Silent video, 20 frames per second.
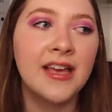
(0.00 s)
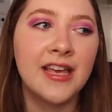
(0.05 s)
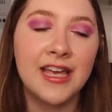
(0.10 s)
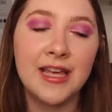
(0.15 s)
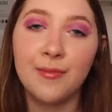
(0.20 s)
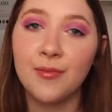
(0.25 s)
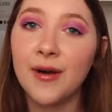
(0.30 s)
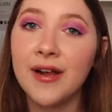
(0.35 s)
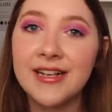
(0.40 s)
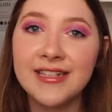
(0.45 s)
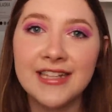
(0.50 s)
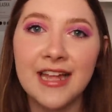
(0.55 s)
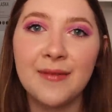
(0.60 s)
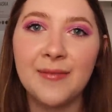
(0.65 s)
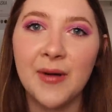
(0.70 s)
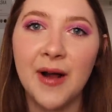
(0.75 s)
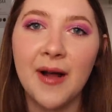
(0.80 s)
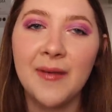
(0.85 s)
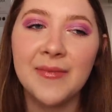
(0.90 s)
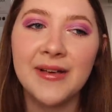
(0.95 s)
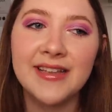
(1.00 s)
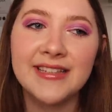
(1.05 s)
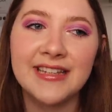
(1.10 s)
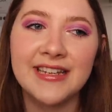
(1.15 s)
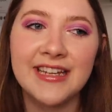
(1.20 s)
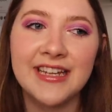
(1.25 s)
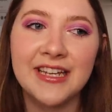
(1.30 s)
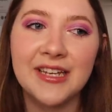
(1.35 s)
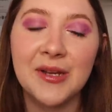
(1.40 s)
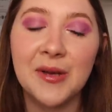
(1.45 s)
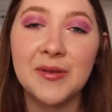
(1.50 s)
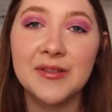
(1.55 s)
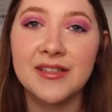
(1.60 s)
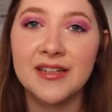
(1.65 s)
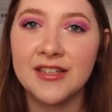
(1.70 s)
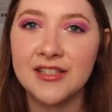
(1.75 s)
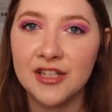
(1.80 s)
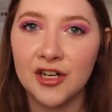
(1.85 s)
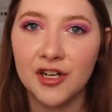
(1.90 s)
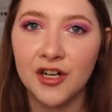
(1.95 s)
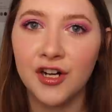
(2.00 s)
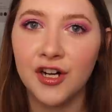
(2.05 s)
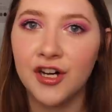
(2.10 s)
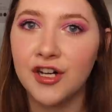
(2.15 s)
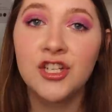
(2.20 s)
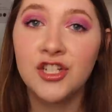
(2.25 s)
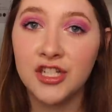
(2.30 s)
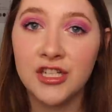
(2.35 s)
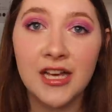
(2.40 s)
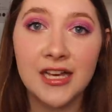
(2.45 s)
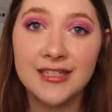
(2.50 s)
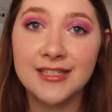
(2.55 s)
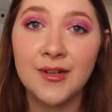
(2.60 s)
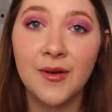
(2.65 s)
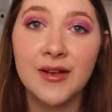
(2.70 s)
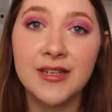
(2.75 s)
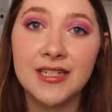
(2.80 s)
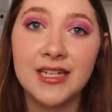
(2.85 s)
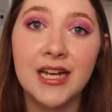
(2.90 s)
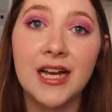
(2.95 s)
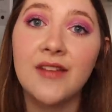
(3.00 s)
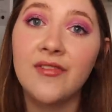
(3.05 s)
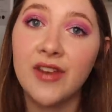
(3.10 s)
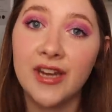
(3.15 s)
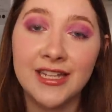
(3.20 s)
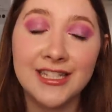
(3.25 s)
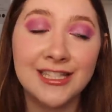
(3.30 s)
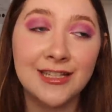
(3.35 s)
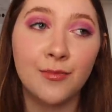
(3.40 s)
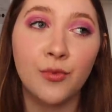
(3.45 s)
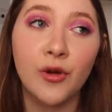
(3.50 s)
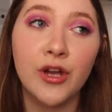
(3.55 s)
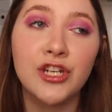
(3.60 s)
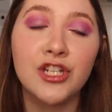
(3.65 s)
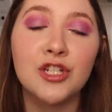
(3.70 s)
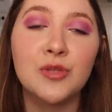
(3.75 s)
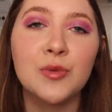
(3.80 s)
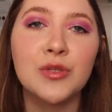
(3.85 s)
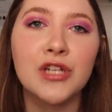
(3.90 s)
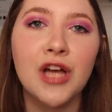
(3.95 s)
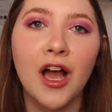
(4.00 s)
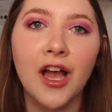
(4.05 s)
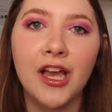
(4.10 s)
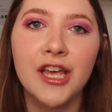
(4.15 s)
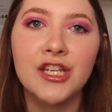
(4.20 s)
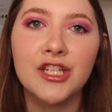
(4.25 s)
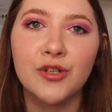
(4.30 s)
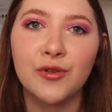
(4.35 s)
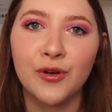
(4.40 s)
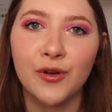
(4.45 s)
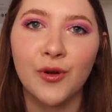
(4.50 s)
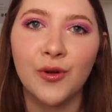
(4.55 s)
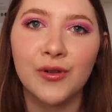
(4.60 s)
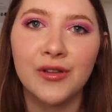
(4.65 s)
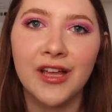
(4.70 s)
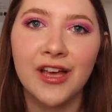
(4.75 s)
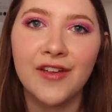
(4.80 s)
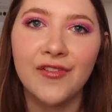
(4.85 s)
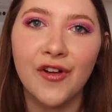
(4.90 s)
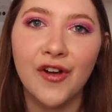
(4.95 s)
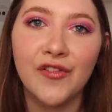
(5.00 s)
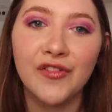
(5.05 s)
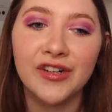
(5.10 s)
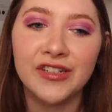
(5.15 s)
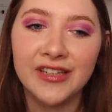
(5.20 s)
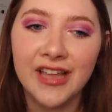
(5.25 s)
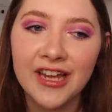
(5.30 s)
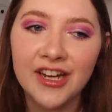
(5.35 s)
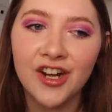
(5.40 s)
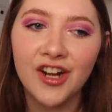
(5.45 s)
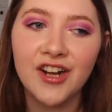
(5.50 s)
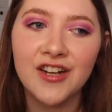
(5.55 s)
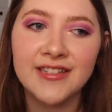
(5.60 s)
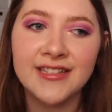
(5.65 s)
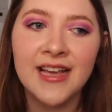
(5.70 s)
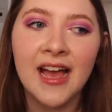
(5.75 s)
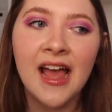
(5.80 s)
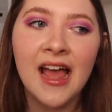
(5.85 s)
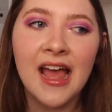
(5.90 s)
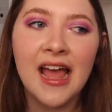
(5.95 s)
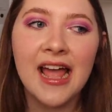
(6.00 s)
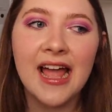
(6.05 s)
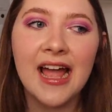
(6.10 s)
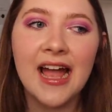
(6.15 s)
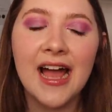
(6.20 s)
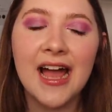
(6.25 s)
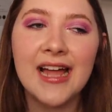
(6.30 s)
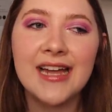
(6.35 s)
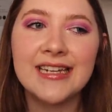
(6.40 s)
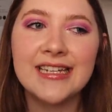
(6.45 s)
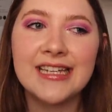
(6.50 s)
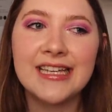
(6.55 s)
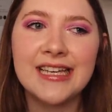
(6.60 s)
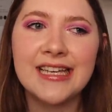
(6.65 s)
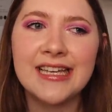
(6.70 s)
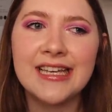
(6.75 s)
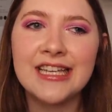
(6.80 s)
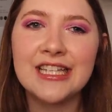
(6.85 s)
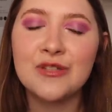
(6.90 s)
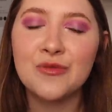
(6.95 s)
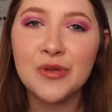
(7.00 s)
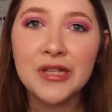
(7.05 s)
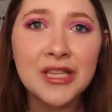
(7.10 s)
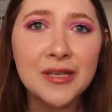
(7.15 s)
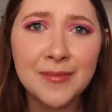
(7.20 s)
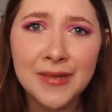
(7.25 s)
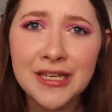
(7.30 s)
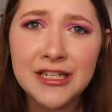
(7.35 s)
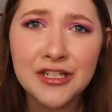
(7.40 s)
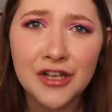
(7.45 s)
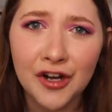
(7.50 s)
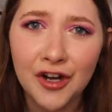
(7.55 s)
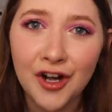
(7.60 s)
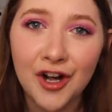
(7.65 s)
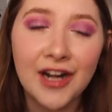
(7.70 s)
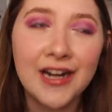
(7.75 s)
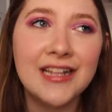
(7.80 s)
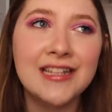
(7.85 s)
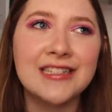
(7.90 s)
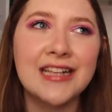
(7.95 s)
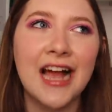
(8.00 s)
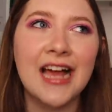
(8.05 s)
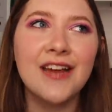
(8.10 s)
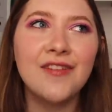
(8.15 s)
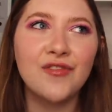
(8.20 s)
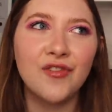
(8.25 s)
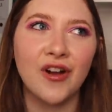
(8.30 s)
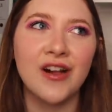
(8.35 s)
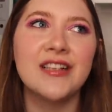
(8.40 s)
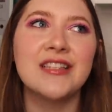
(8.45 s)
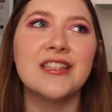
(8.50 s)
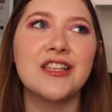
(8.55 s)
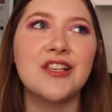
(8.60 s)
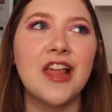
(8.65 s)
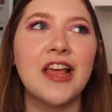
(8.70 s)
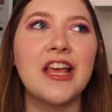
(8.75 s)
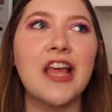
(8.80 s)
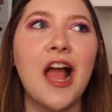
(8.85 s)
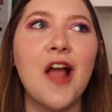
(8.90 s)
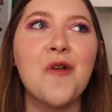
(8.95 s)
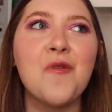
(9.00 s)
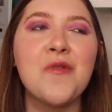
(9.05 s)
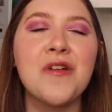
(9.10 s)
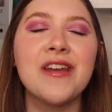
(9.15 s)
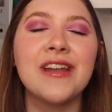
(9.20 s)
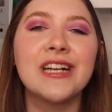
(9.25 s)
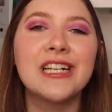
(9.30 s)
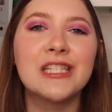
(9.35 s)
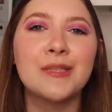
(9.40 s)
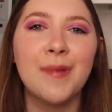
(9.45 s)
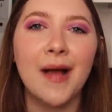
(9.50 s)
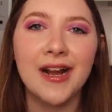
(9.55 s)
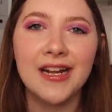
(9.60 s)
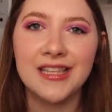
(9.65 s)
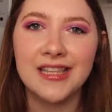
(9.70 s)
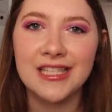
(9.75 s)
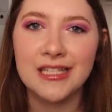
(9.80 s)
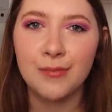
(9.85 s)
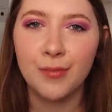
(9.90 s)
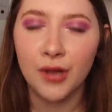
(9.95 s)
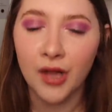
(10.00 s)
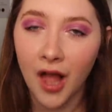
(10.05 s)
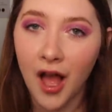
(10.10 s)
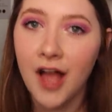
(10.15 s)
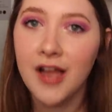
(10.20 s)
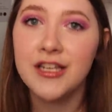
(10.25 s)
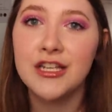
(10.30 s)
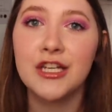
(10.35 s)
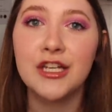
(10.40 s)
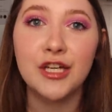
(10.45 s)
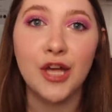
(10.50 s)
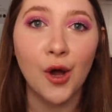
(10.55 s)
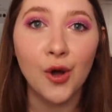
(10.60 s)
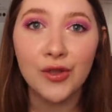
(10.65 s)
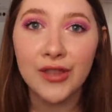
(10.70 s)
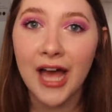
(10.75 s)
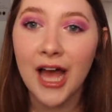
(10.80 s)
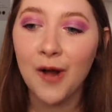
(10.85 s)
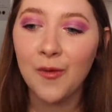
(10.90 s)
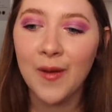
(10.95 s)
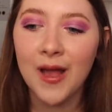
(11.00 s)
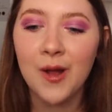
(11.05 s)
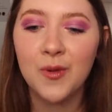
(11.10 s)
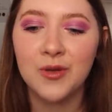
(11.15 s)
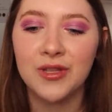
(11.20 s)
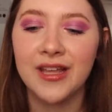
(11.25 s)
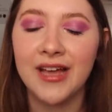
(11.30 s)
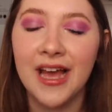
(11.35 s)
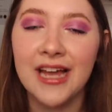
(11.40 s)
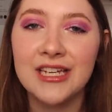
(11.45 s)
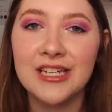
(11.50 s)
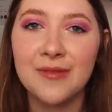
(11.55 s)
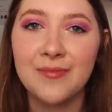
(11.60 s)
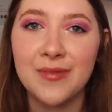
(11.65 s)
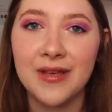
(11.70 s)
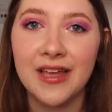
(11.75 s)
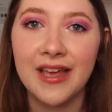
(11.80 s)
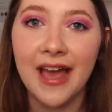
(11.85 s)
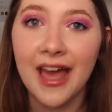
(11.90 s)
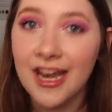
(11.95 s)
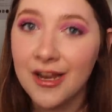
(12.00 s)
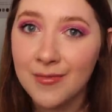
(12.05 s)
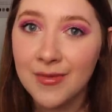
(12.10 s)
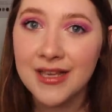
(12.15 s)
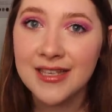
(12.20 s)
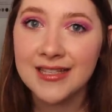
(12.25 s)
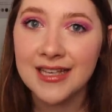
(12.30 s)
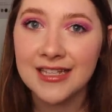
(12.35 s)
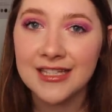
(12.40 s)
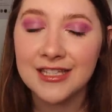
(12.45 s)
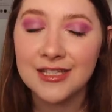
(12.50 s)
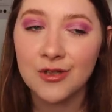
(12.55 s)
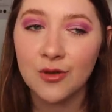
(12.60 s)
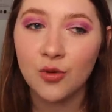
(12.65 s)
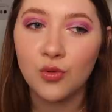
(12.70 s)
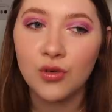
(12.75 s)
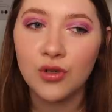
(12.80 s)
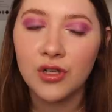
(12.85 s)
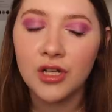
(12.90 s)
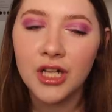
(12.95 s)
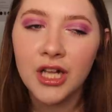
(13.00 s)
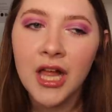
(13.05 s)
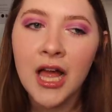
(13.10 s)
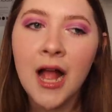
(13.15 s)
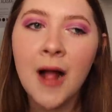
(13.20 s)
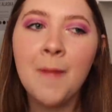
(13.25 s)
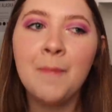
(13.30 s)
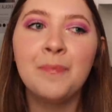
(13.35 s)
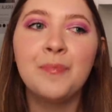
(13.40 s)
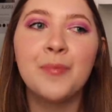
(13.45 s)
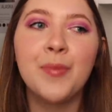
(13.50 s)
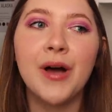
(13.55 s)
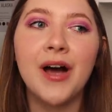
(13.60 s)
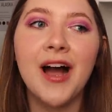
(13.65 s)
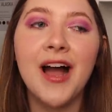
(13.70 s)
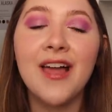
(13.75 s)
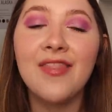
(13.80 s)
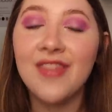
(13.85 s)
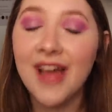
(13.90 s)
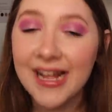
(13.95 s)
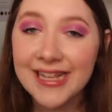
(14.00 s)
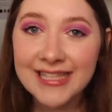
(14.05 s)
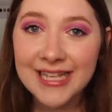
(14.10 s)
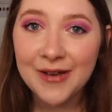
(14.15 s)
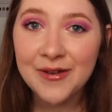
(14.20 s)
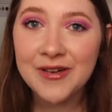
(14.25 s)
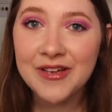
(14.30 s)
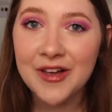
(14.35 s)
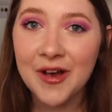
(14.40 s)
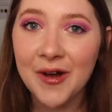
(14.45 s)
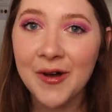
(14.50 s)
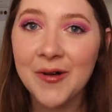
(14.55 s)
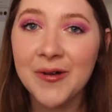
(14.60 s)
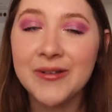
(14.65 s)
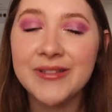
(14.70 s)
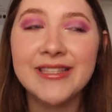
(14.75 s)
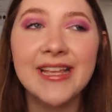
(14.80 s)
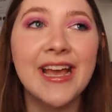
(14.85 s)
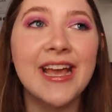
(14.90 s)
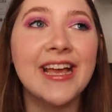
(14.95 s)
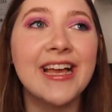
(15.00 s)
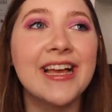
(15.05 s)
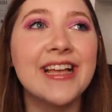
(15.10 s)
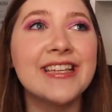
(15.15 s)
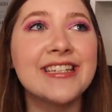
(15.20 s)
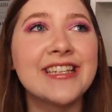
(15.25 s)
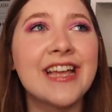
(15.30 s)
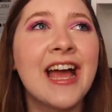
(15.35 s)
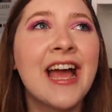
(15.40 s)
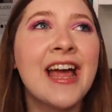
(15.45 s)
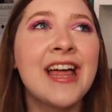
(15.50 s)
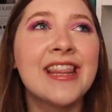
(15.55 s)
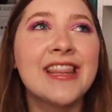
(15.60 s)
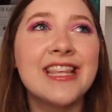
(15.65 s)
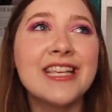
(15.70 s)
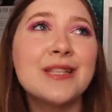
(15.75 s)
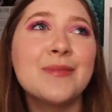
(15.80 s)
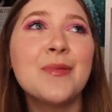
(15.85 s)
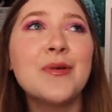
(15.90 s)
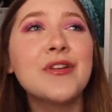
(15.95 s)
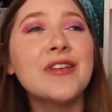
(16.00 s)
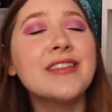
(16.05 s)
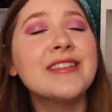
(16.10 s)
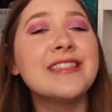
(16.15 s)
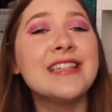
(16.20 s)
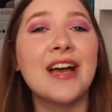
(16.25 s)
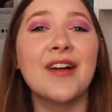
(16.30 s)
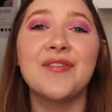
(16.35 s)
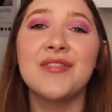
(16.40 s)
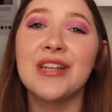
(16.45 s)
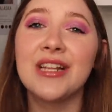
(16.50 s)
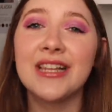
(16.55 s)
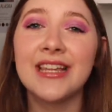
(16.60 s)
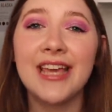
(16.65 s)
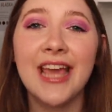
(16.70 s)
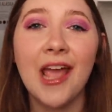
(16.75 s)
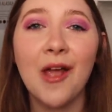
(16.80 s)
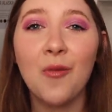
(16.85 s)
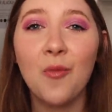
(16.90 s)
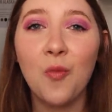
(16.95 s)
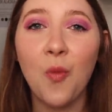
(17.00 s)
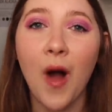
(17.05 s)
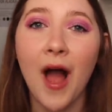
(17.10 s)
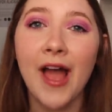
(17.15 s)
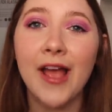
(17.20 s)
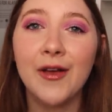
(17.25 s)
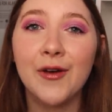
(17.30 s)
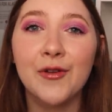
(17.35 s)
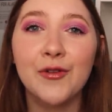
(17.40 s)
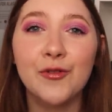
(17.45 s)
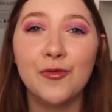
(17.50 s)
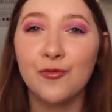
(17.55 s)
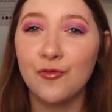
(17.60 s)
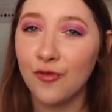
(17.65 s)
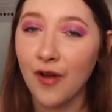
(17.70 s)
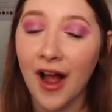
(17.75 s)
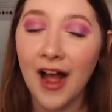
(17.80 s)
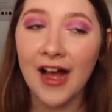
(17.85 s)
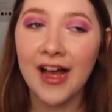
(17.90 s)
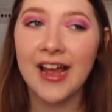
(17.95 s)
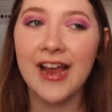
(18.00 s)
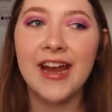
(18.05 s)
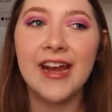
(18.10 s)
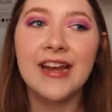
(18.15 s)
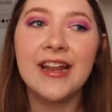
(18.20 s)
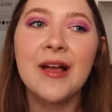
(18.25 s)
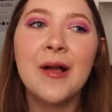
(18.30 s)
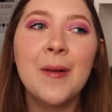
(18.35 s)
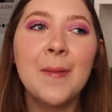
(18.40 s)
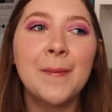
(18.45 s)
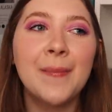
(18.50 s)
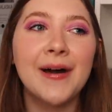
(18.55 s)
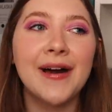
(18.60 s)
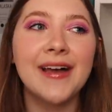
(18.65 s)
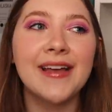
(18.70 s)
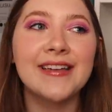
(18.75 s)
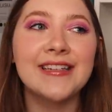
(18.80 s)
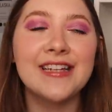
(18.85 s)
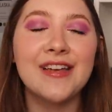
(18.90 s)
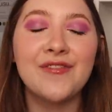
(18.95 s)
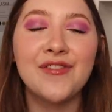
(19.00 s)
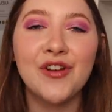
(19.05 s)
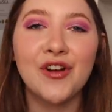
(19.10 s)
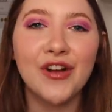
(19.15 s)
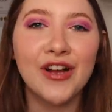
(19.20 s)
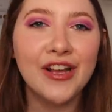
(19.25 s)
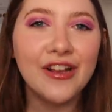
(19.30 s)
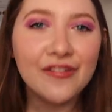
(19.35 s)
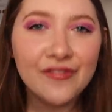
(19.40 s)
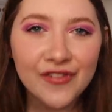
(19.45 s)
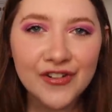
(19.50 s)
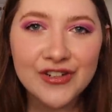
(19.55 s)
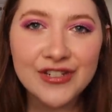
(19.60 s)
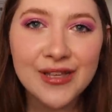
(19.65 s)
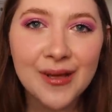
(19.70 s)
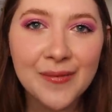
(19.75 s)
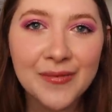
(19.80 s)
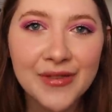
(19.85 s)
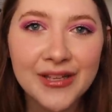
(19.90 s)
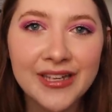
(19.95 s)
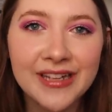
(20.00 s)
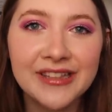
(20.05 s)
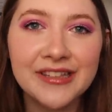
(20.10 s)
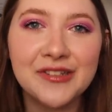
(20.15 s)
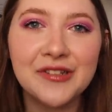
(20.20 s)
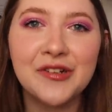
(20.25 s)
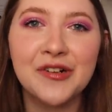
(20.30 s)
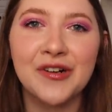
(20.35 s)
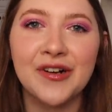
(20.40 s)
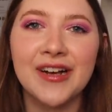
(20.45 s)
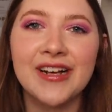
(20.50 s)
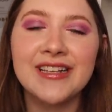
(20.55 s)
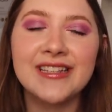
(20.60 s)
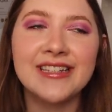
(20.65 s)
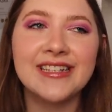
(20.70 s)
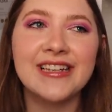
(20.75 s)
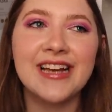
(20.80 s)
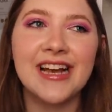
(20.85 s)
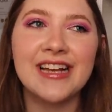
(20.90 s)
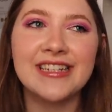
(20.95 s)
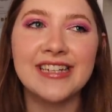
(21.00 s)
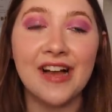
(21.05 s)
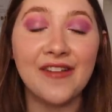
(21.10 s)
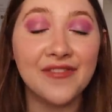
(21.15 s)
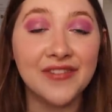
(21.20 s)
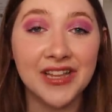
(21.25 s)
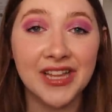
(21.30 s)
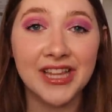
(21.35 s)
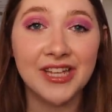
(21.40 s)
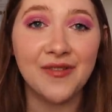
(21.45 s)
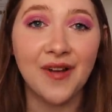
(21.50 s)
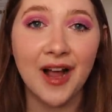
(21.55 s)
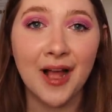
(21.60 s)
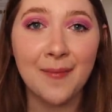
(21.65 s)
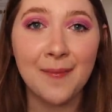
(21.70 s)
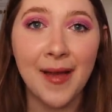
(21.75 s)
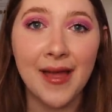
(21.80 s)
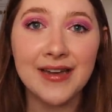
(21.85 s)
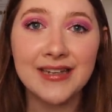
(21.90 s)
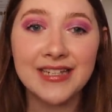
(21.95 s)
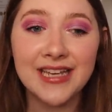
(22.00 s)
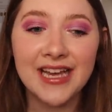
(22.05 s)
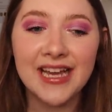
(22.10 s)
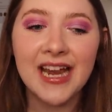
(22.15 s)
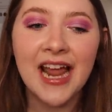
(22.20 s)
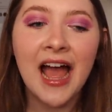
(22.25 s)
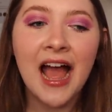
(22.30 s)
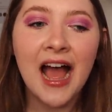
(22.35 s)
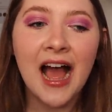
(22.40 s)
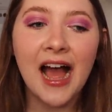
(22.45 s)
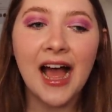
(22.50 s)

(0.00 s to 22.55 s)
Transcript: He breaks that promise and he knows that it's her. She has no idea that it's the boy she's been talking to her whole life over letters, and he is really mean to her. And it's kind of crazy, like I wouldn't expect this plot to go that way where they end up being enemies at school, but that's how it goes. And this book is definitely a wild ride, but if you're in for something a little crazy, I definitely recommend it.